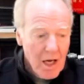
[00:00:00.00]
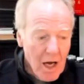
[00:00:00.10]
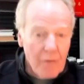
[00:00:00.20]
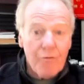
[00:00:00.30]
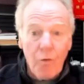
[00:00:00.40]

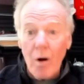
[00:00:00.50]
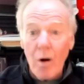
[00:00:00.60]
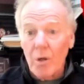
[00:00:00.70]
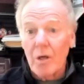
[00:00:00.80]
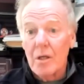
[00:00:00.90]
a
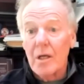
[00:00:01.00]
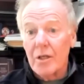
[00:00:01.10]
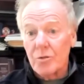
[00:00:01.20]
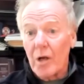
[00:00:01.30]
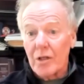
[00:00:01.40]
formal as
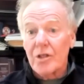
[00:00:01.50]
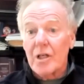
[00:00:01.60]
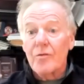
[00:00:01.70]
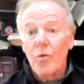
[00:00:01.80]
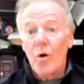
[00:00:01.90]
well as
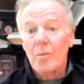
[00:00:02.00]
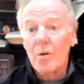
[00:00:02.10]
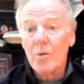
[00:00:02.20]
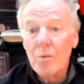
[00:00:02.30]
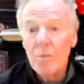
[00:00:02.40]
informal
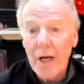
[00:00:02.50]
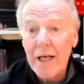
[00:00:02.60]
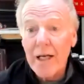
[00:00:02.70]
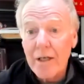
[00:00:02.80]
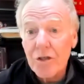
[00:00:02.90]

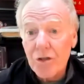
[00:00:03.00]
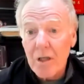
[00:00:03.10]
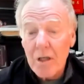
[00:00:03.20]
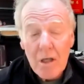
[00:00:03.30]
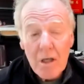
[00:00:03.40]
recognition
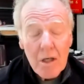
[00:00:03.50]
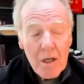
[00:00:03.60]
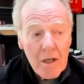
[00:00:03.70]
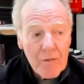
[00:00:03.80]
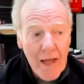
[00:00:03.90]

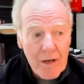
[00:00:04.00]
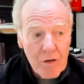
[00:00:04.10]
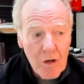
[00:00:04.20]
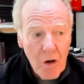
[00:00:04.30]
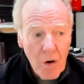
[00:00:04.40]
that
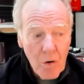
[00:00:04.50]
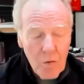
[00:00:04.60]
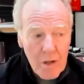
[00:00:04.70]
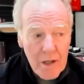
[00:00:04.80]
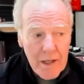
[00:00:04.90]

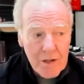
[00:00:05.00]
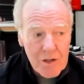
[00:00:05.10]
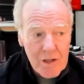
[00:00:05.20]
no, it's